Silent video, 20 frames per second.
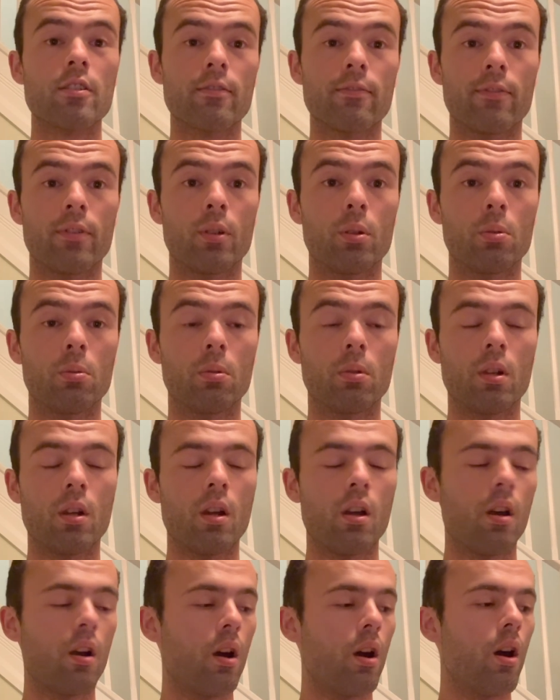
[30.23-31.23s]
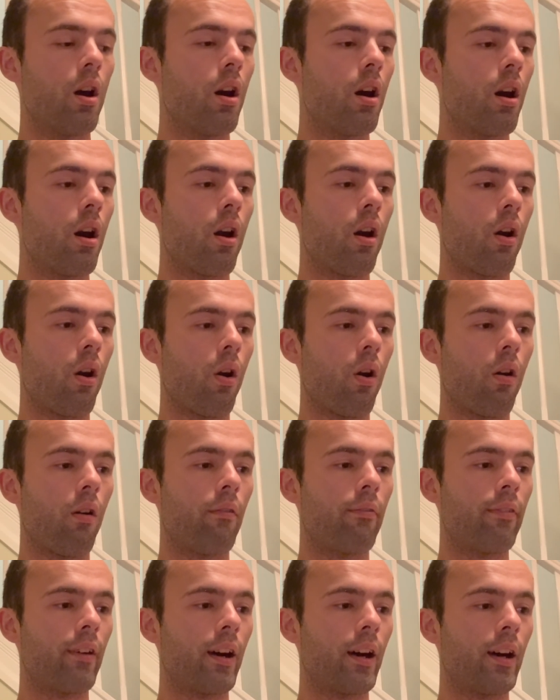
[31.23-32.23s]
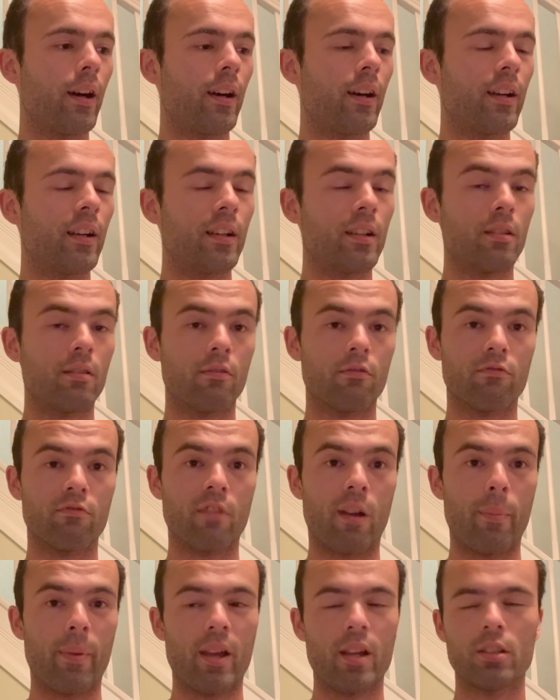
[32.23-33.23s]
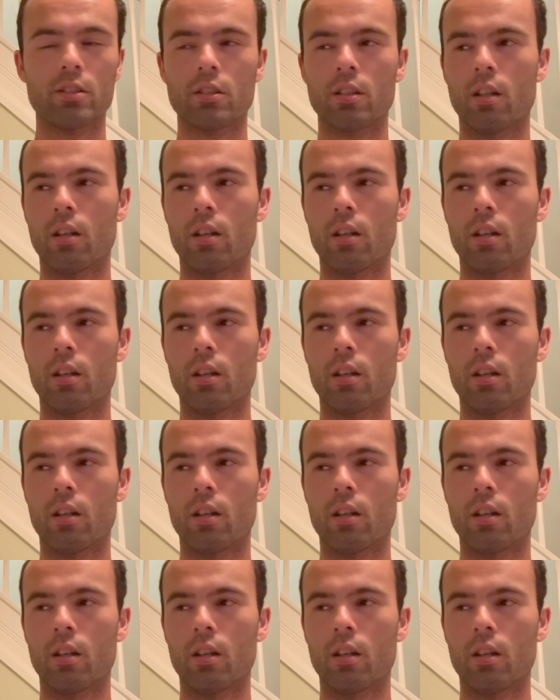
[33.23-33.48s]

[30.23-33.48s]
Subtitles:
full of rubbish.